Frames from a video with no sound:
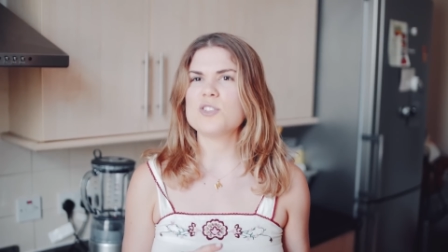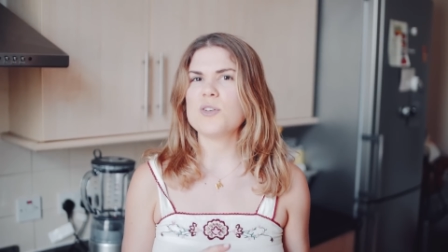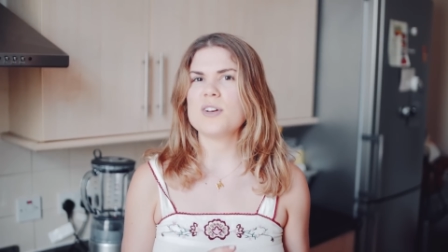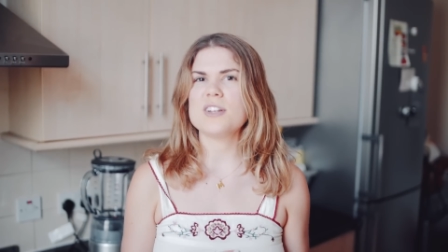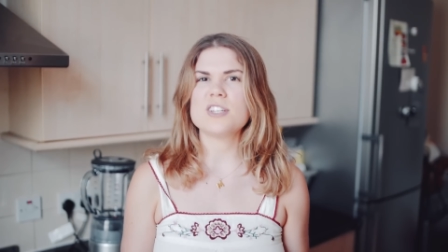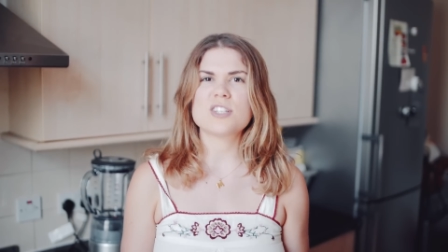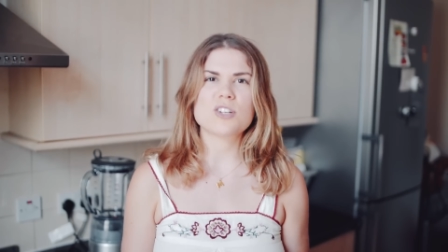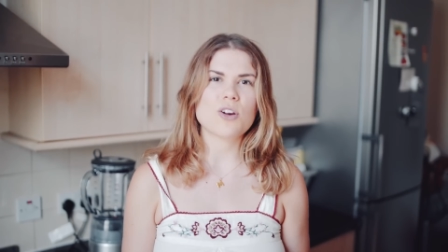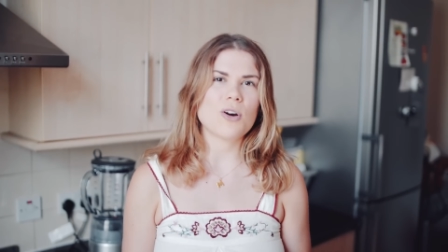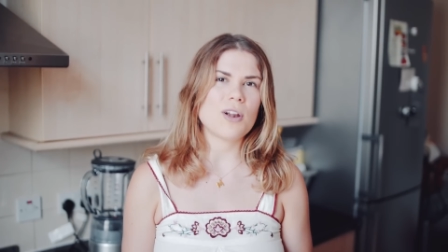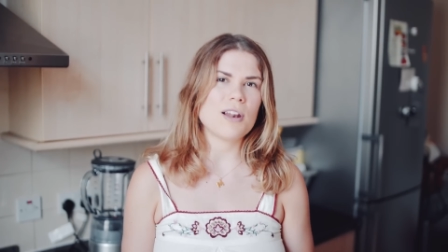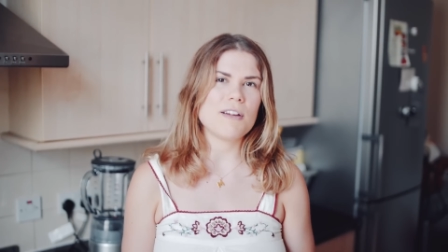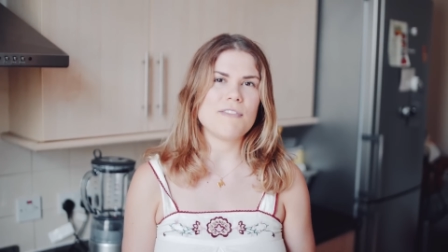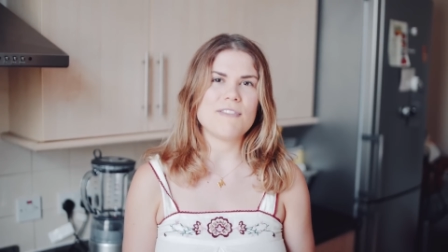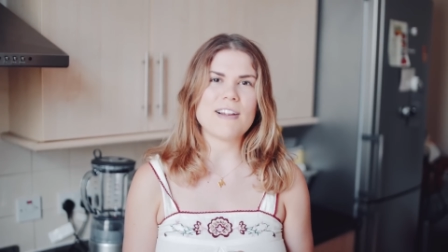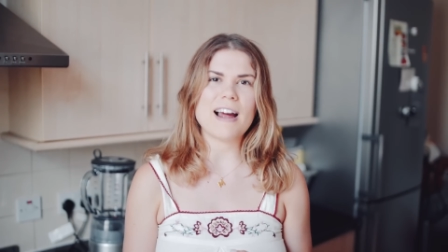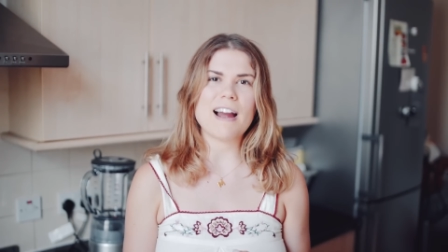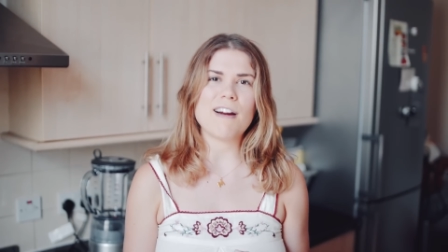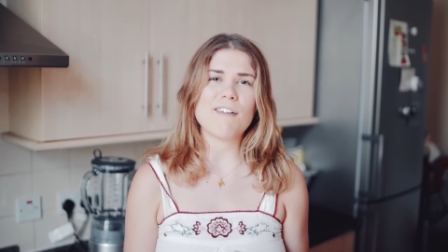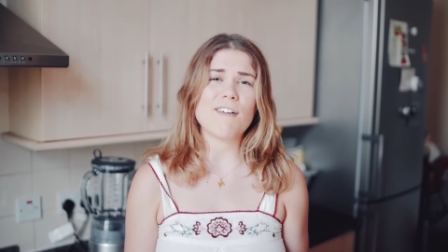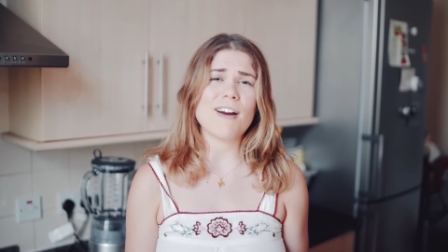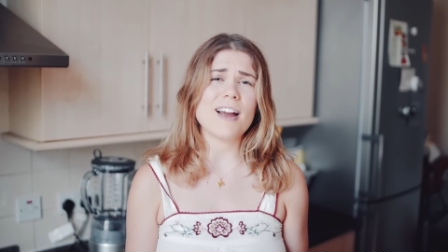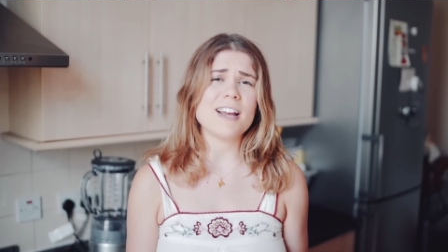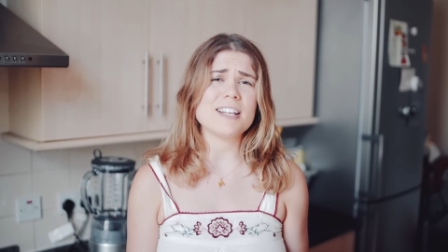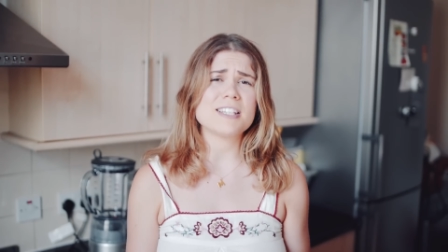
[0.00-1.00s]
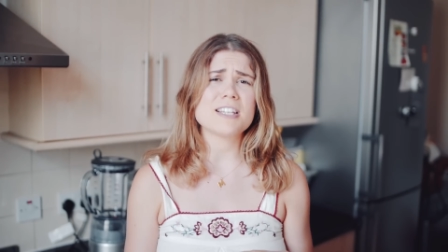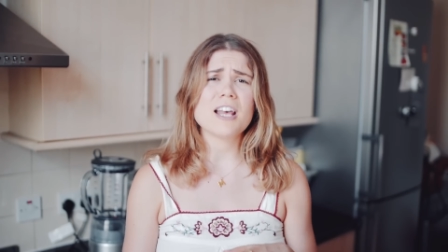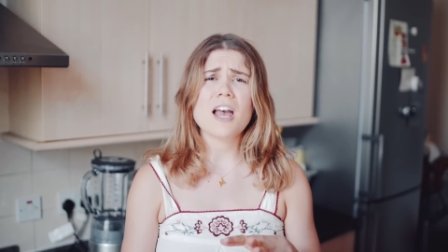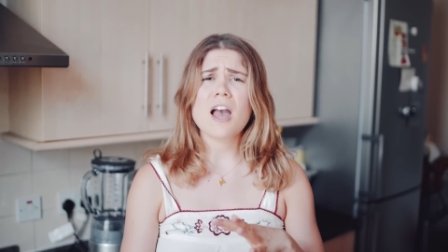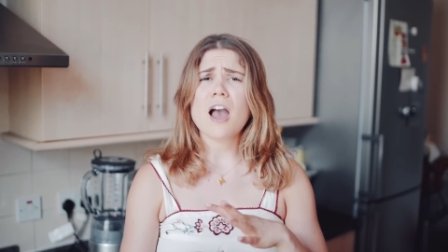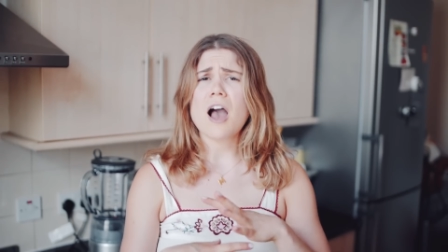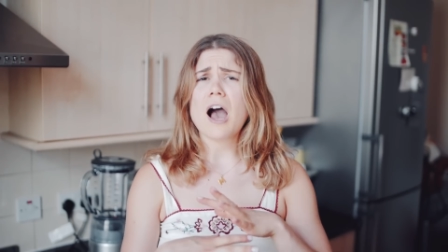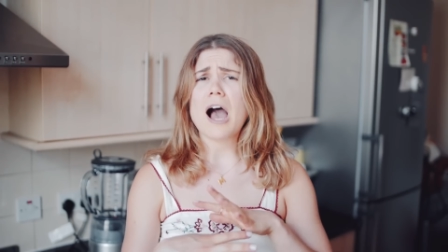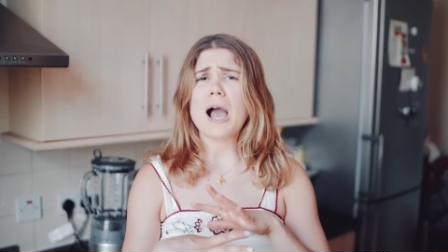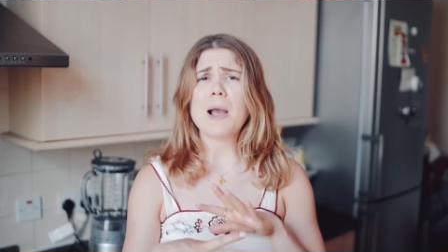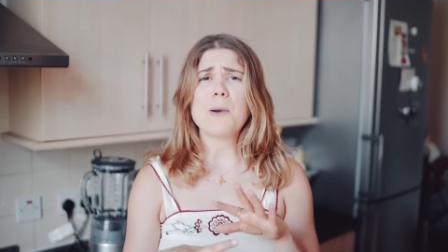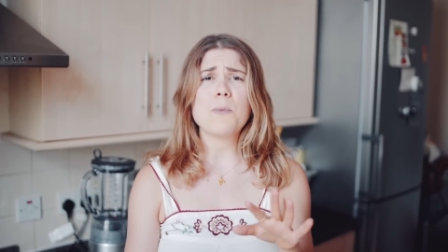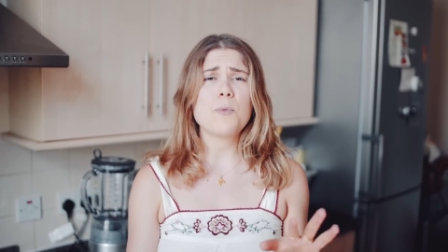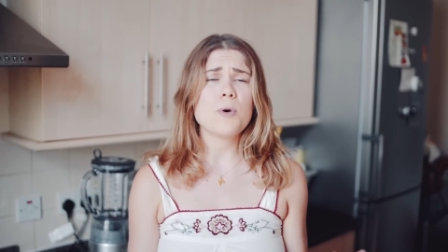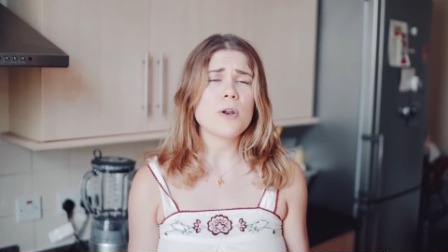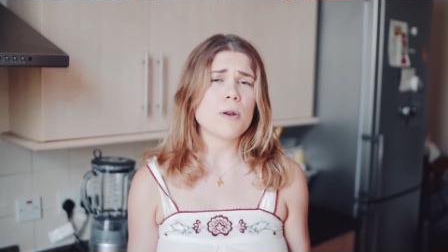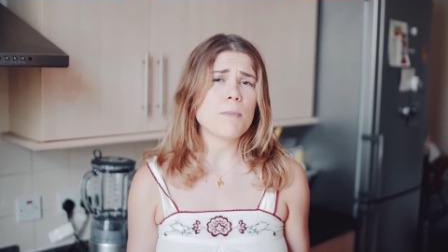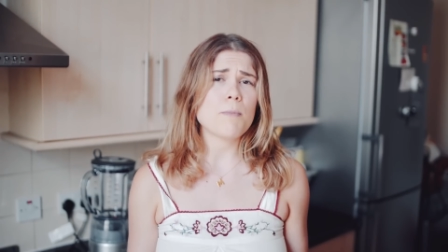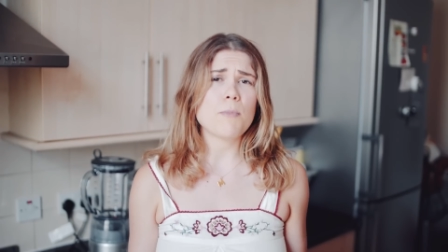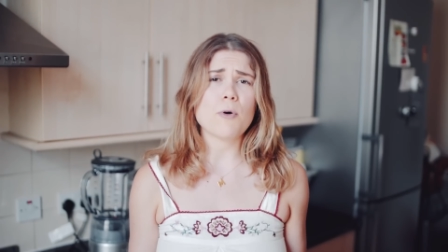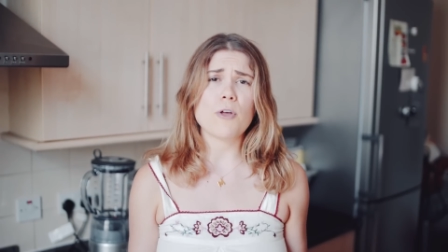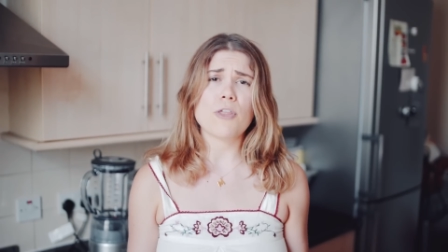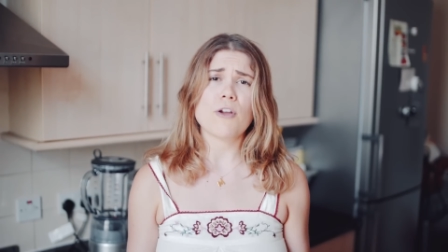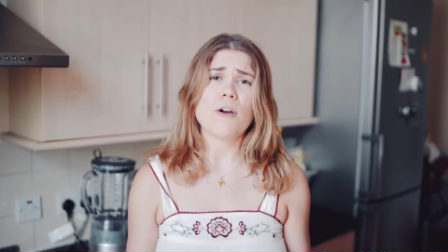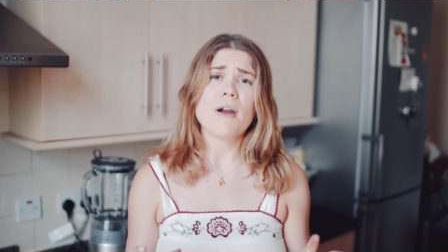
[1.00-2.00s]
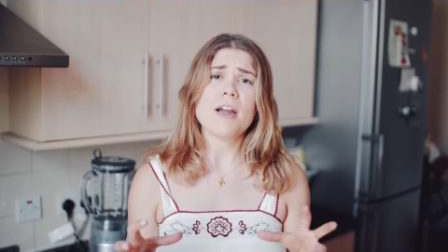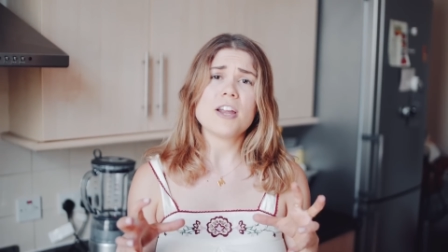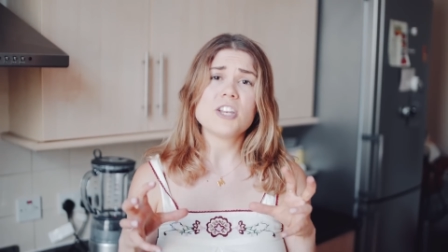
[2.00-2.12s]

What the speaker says: not into cauliflower rice, I wouldn't bother.